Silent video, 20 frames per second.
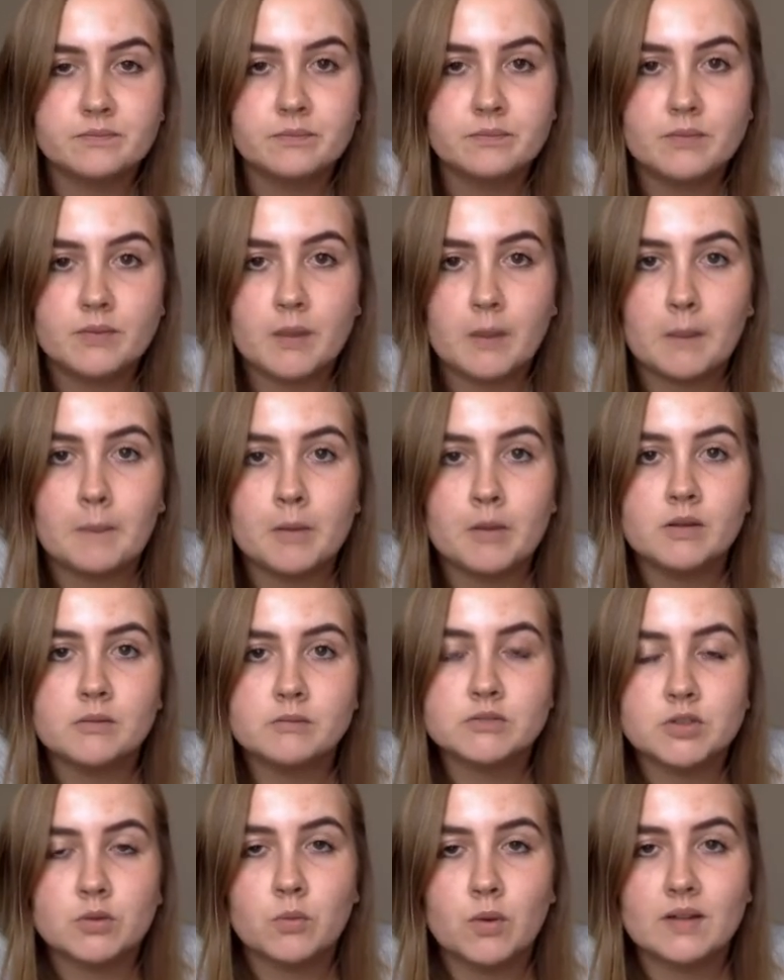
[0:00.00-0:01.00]
and put them
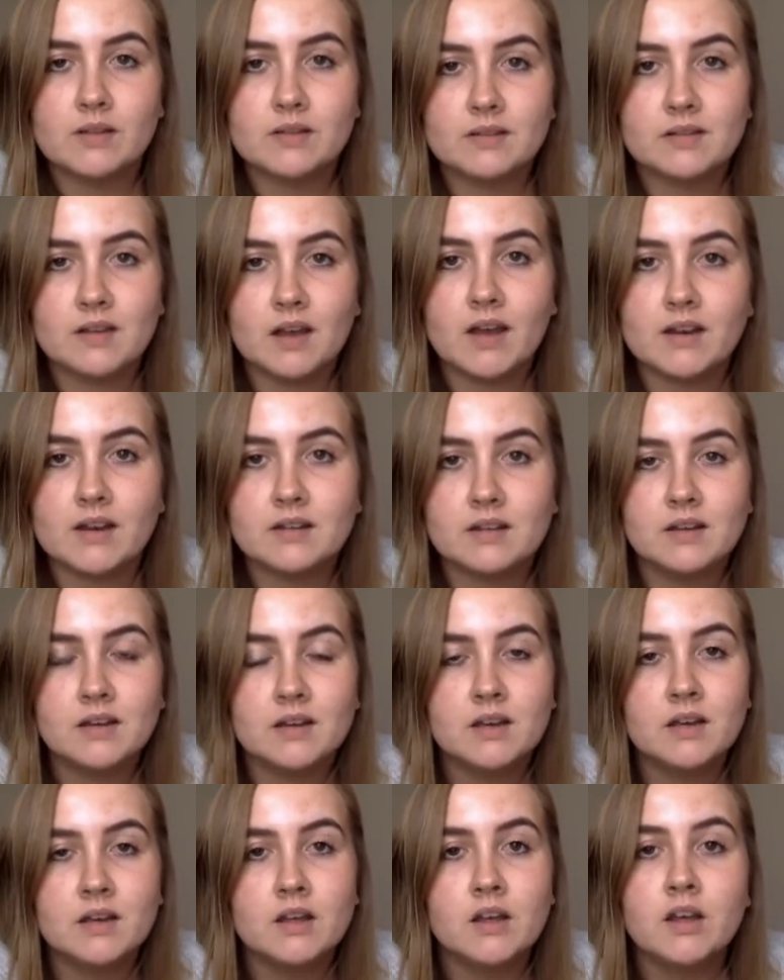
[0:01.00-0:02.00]
to one side.
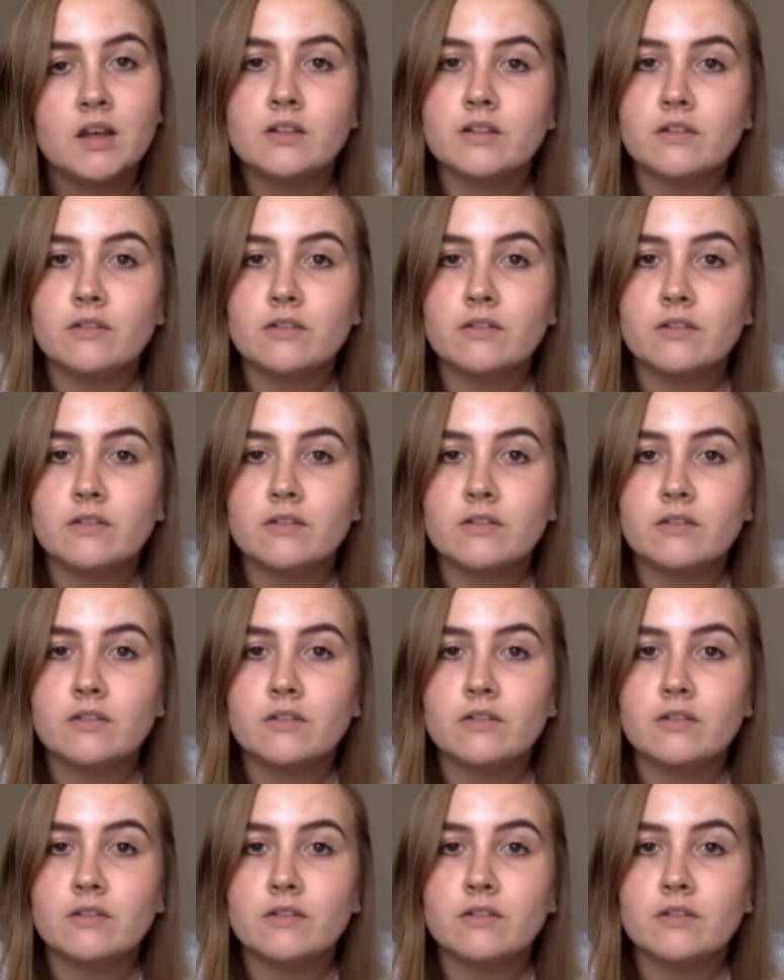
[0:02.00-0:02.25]
So